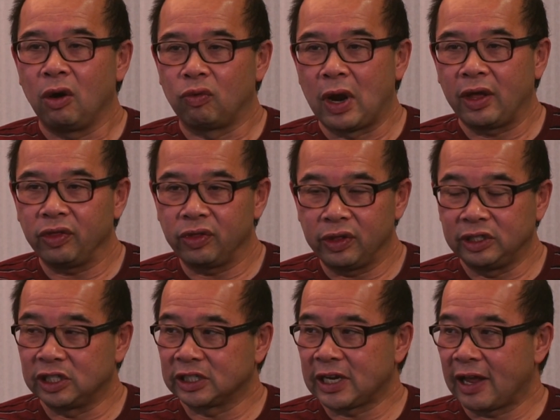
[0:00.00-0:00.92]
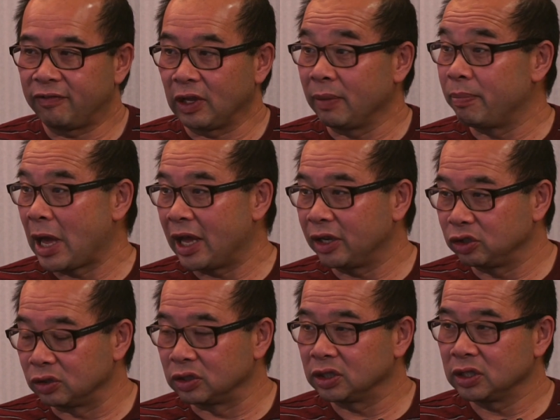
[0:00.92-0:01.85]
rather than just having
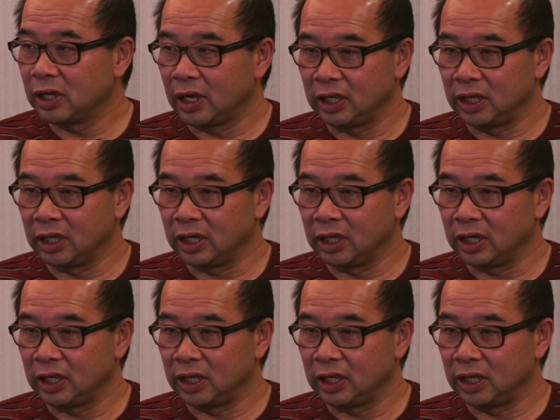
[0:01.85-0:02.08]
badgers